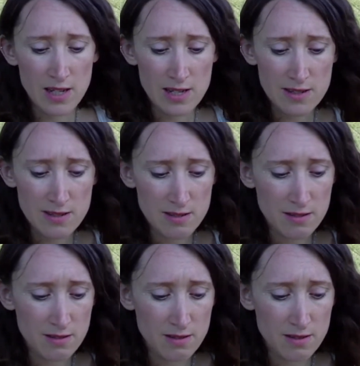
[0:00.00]
is
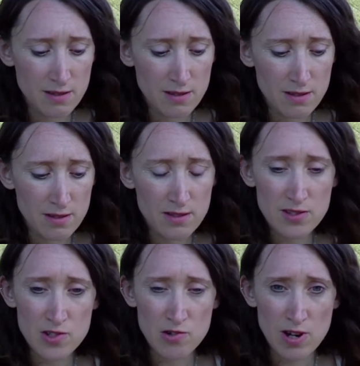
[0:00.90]
the
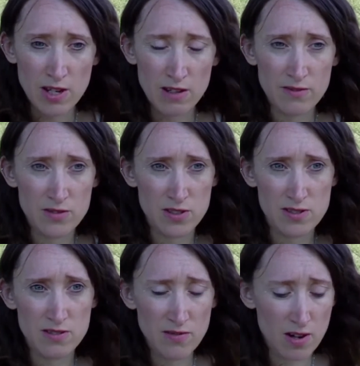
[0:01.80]
strength to
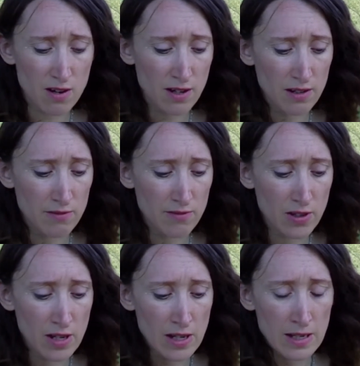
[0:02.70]
survive.
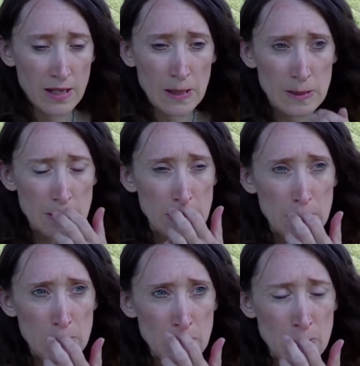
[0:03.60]
And
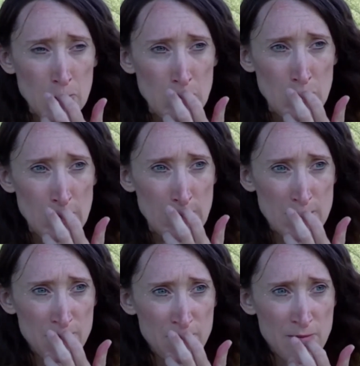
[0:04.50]
Uruz
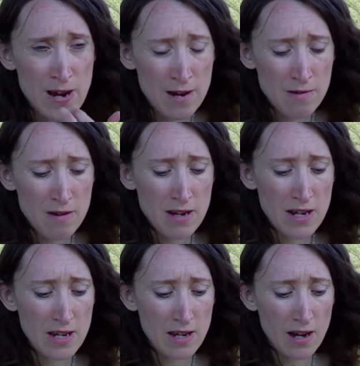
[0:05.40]
has a
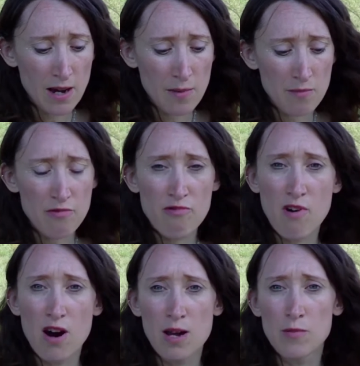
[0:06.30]
very
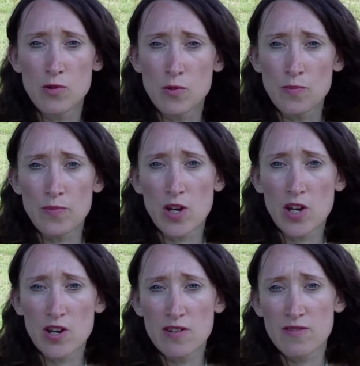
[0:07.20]
primal,
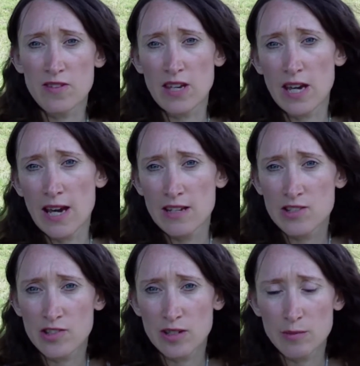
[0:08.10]
earthy
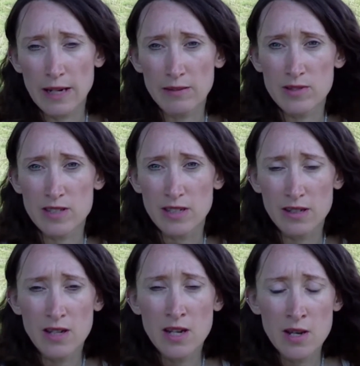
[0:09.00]
energy about
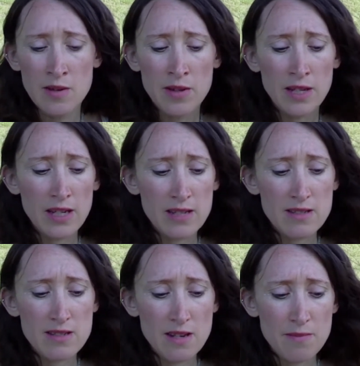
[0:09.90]
it.
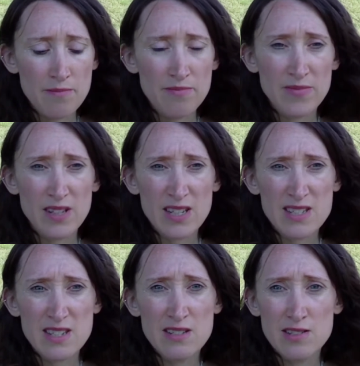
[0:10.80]
It's
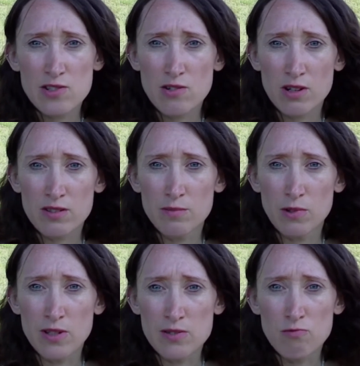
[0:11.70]

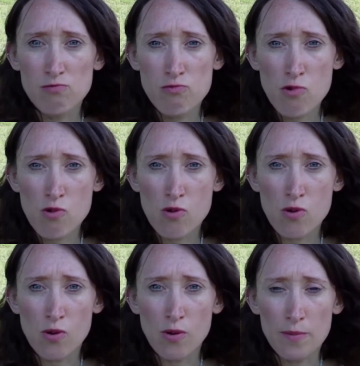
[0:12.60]
indestructible, it's
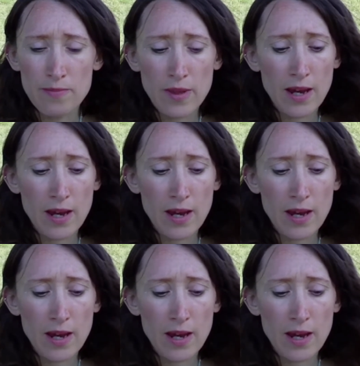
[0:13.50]
raw,